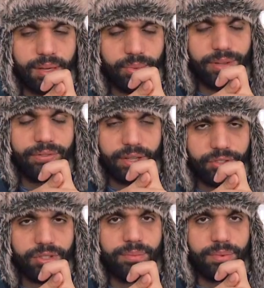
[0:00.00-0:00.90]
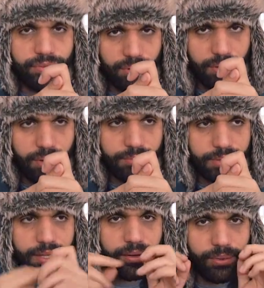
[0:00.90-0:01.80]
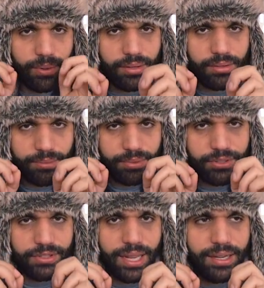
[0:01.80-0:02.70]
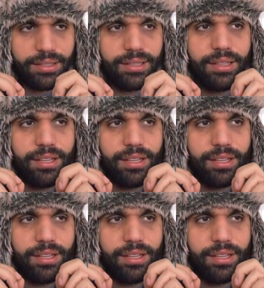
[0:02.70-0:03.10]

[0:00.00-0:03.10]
but I will finish it before the opening 100%,